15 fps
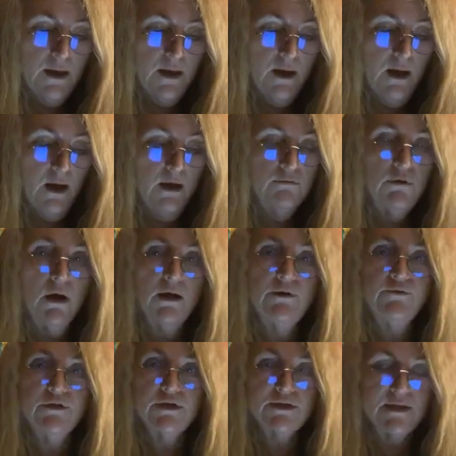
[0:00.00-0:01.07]
I
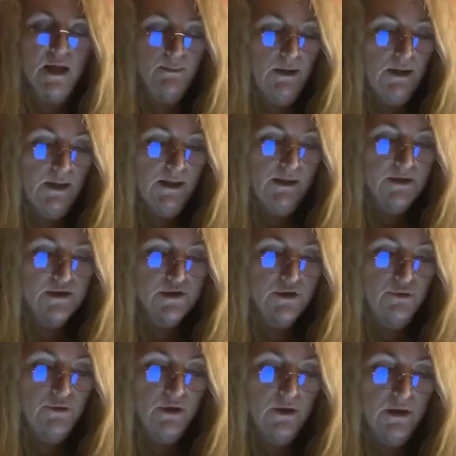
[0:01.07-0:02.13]
arrived at Tsamileng
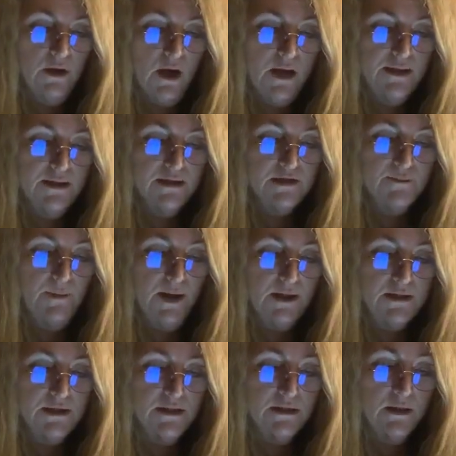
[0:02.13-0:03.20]
sooner than I'd
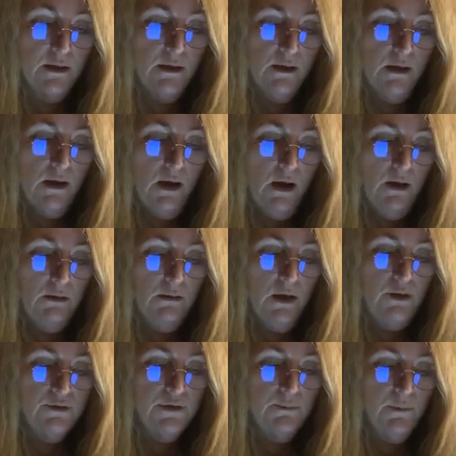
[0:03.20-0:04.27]
expected,
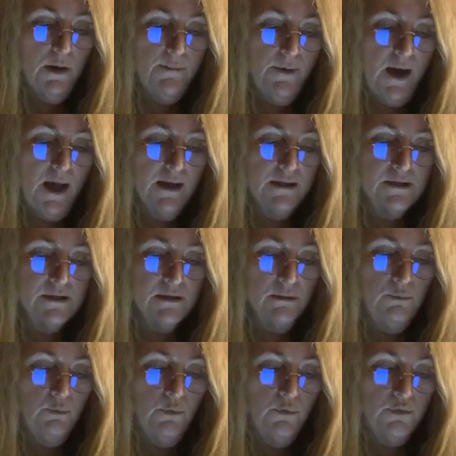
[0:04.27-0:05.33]
unloaded my bags
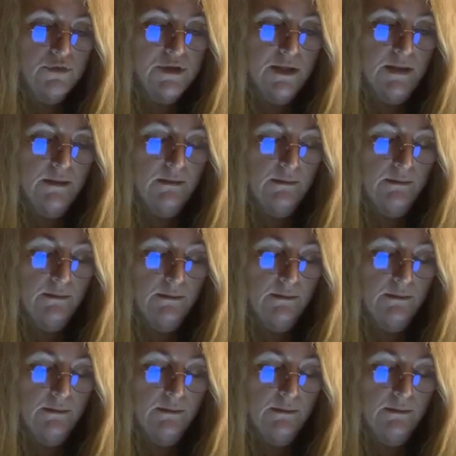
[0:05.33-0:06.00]
and walked in.